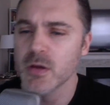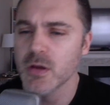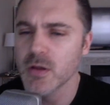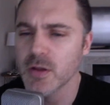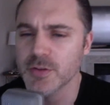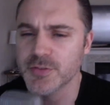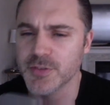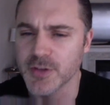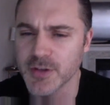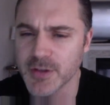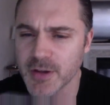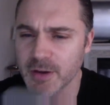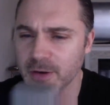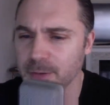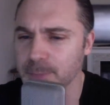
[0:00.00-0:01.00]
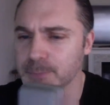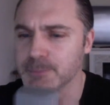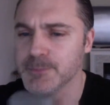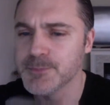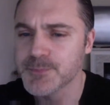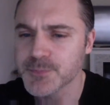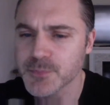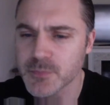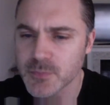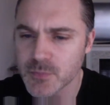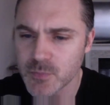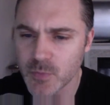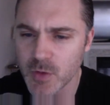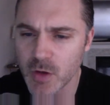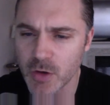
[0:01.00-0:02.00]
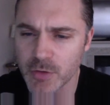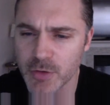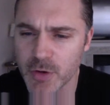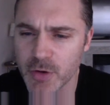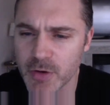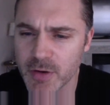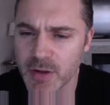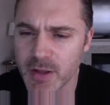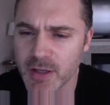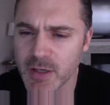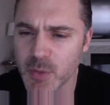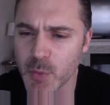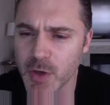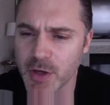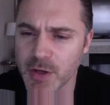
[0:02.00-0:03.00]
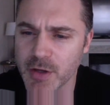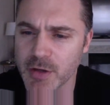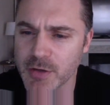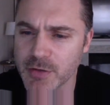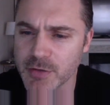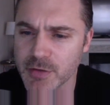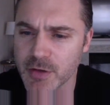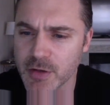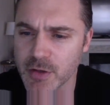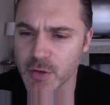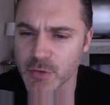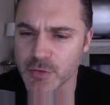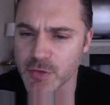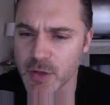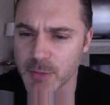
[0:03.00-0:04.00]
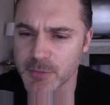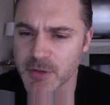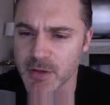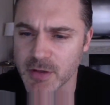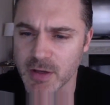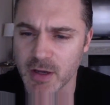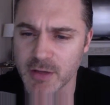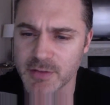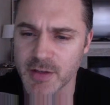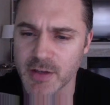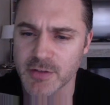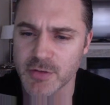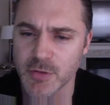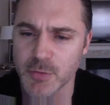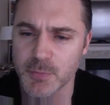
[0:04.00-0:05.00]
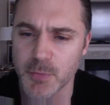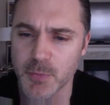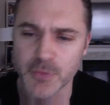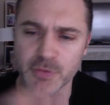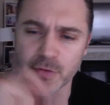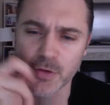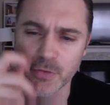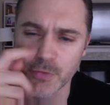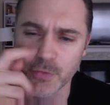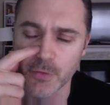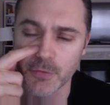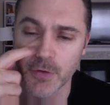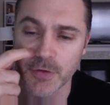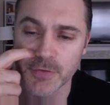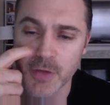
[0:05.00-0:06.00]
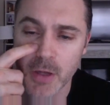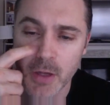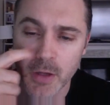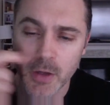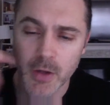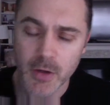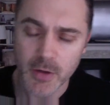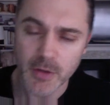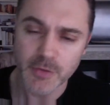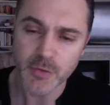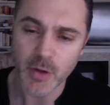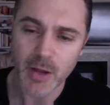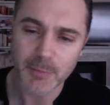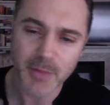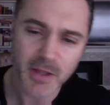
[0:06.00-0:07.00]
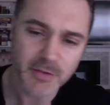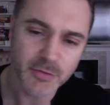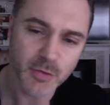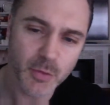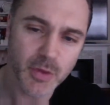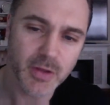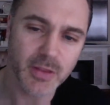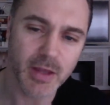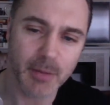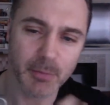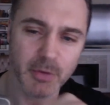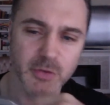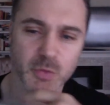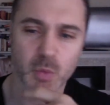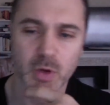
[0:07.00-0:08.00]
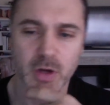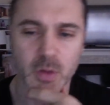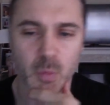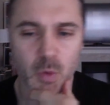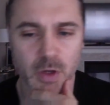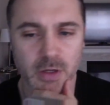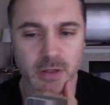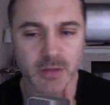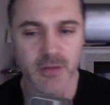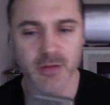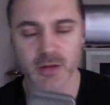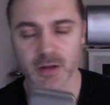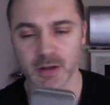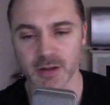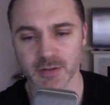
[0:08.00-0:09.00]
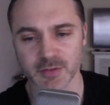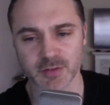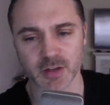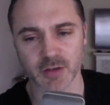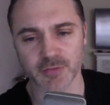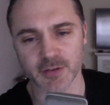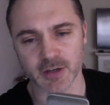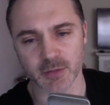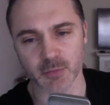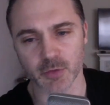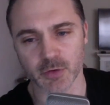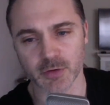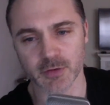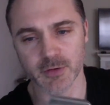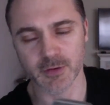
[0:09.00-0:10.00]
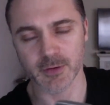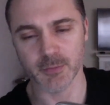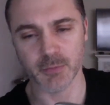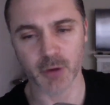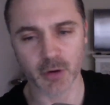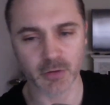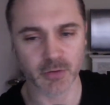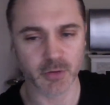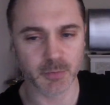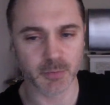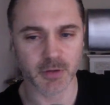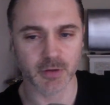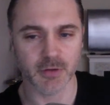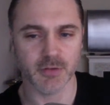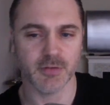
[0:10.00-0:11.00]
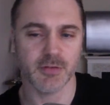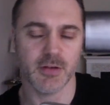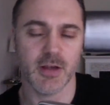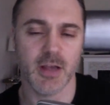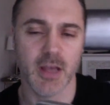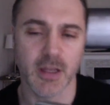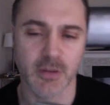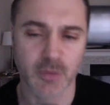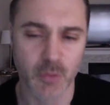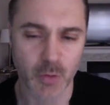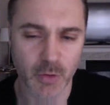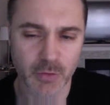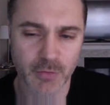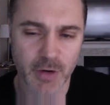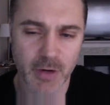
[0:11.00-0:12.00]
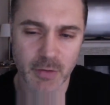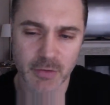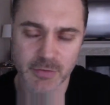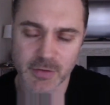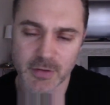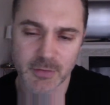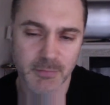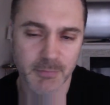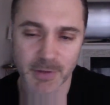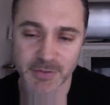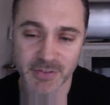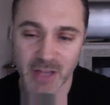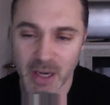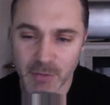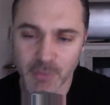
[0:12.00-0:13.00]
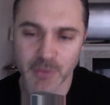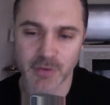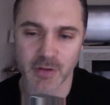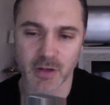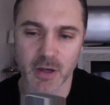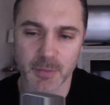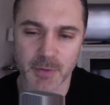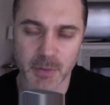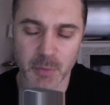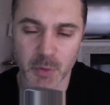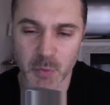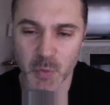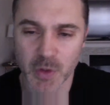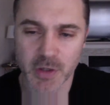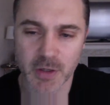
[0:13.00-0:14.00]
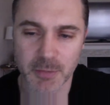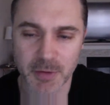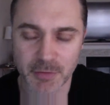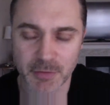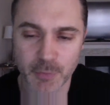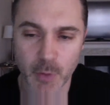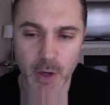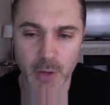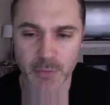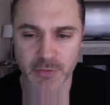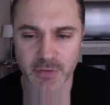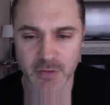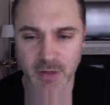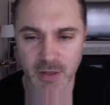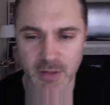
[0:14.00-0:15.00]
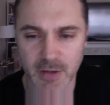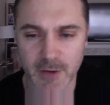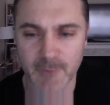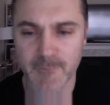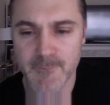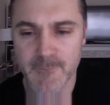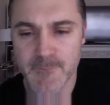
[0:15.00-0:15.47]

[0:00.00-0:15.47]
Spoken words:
Let's see. Are there any ways your subs can contact you personally for advice? So I'm not doing that much one-on-one stuff anymore. Partly because I had coronavirus and it messed everything up, and I'm only working about 4 hours a day now.